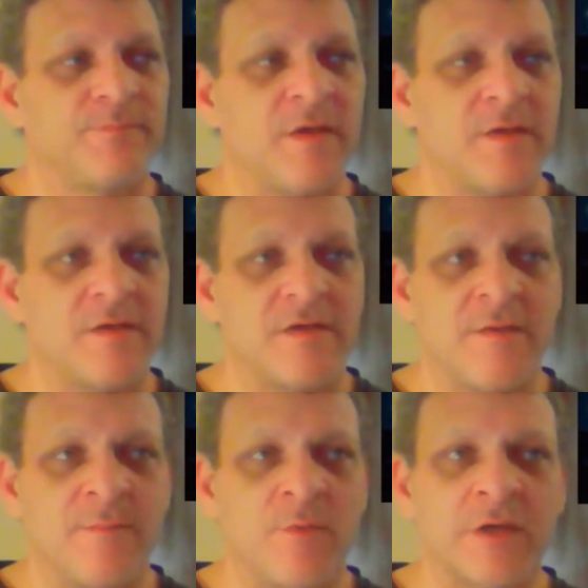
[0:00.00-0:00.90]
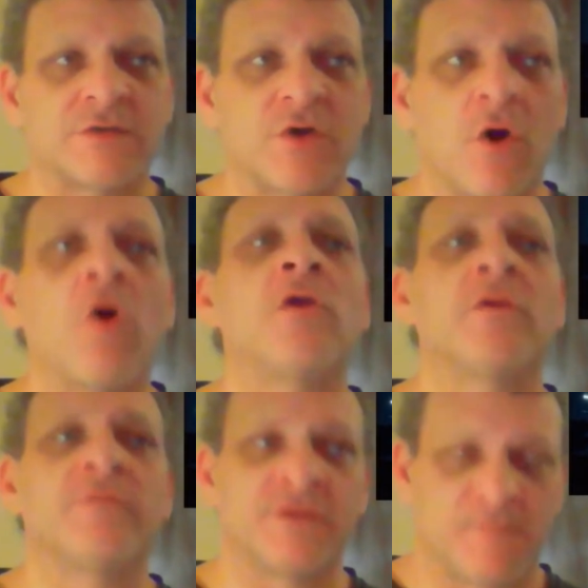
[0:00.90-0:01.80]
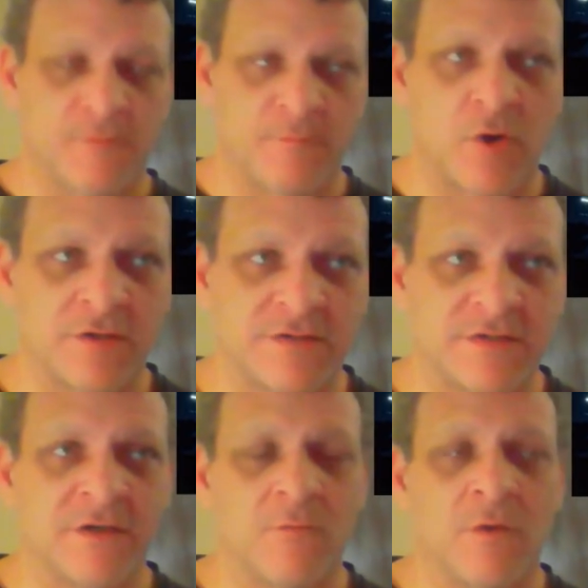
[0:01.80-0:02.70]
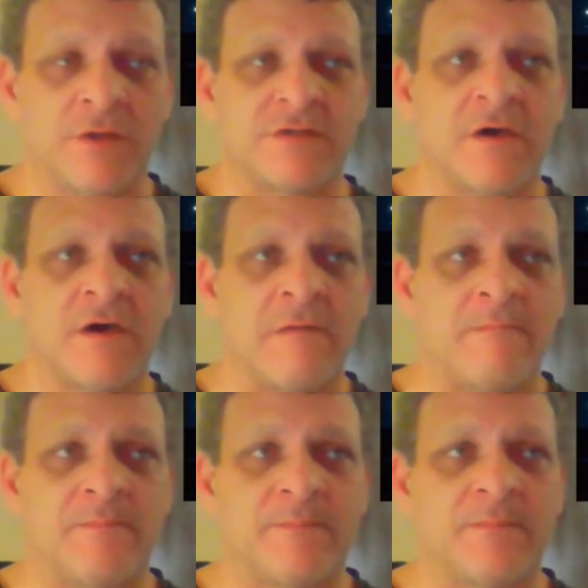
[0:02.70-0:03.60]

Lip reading: He brings all of the different parts in at one time.